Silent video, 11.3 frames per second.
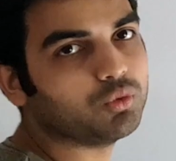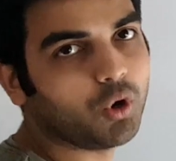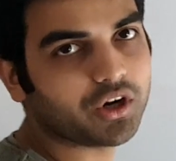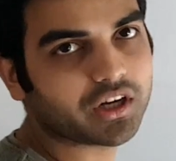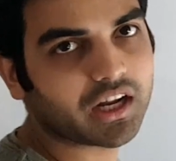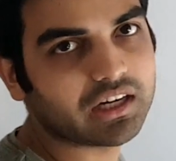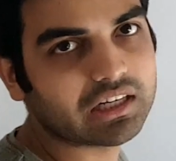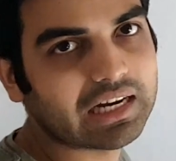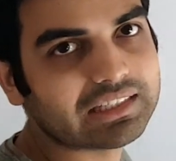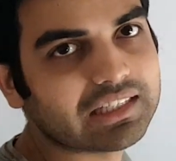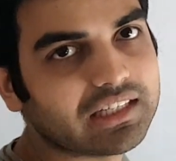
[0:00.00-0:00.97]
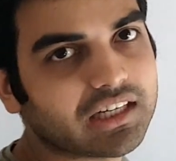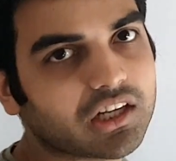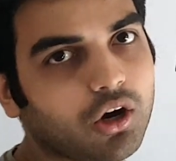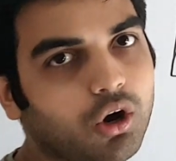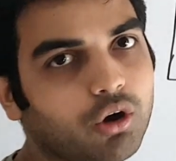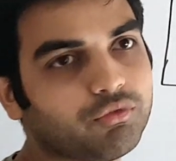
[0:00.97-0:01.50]
want and get the data
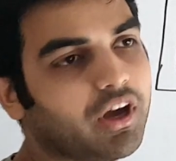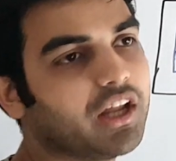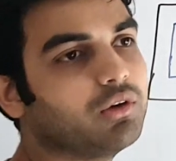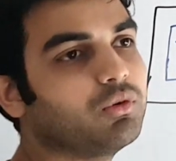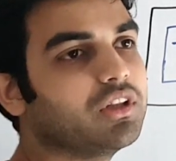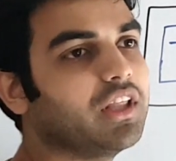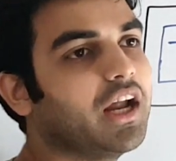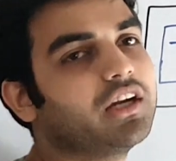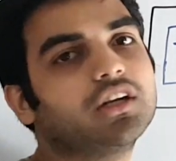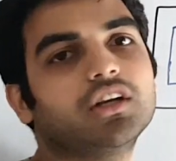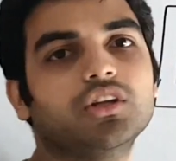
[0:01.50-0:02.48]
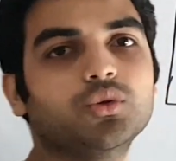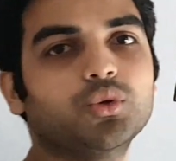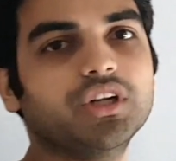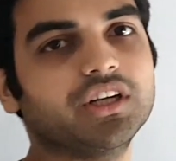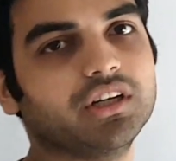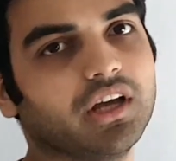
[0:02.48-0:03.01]
of anyone that you
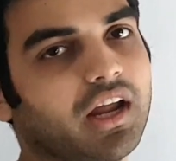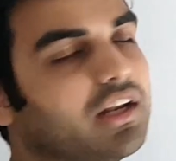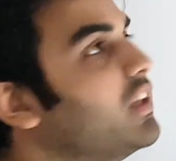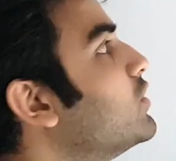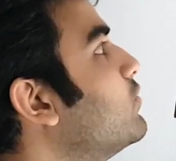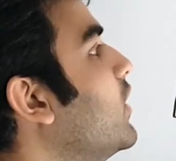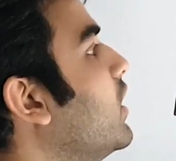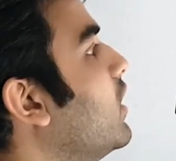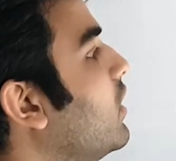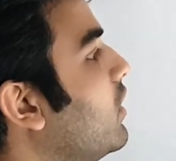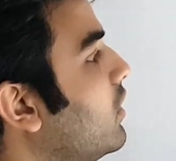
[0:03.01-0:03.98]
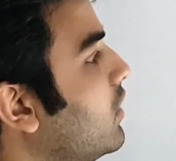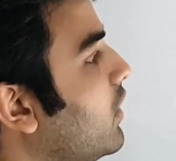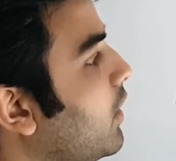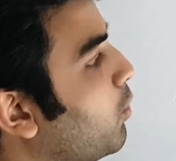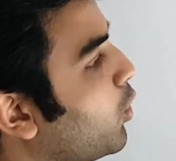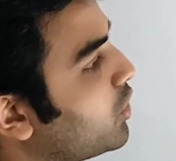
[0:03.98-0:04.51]
need. And this way,
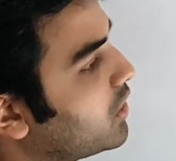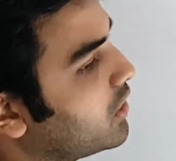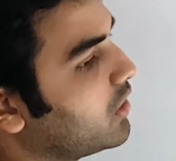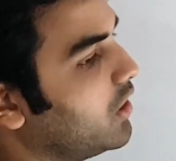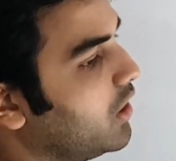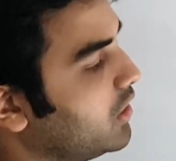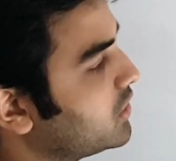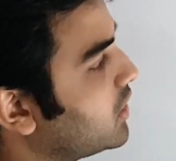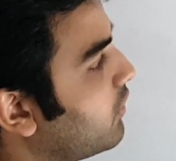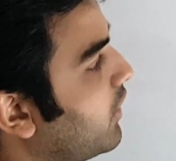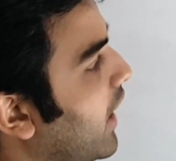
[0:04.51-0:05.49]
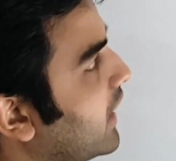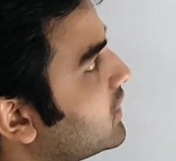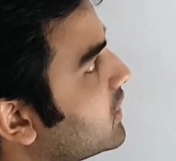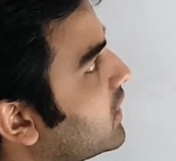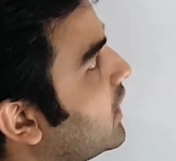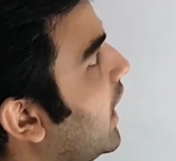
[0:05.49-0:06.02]
remote server access can